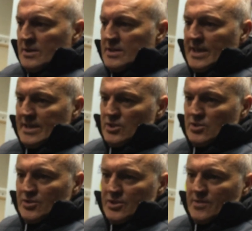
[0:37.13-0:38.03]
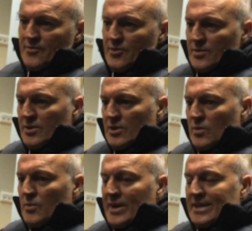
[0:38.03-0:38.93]
to get his noses in front, you know,
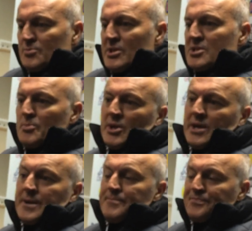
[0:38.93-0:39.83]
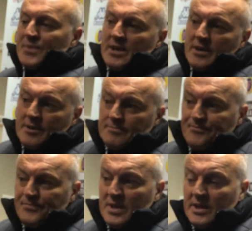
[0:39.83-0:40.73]
when we had his bits of play.
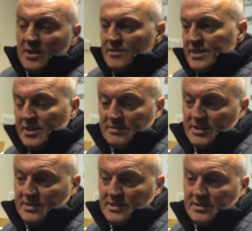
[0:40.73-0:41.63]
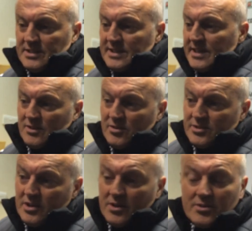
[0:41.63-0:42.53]
And obviously the second
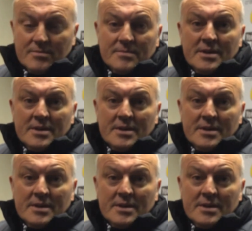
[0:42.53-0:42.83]
goal's a cock-up.